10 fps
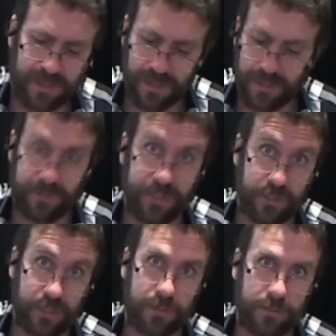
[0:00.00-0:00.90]
Three is
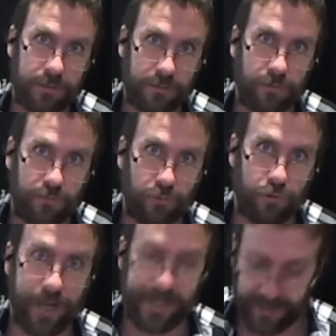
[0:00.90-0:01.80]
just
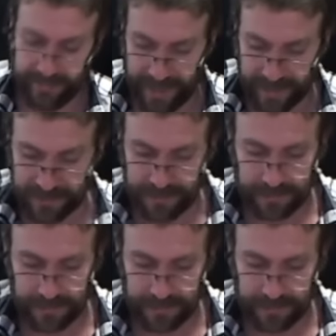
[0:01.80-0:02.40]
crazy fast.